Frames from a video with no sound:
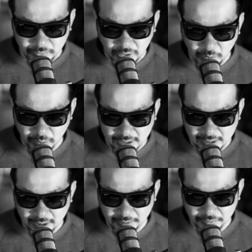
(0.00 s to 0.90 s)

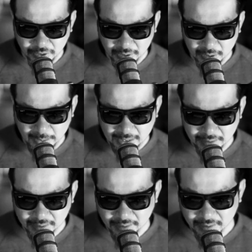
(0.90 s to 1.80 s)
Love, Kurt
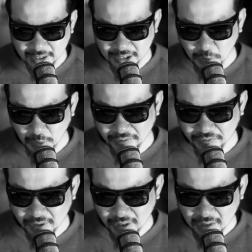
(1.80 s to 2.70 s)
Cobain's
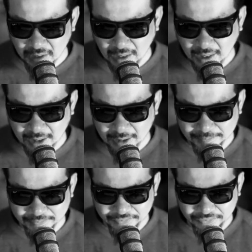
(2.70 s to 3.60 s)
ex-wife. Yeah,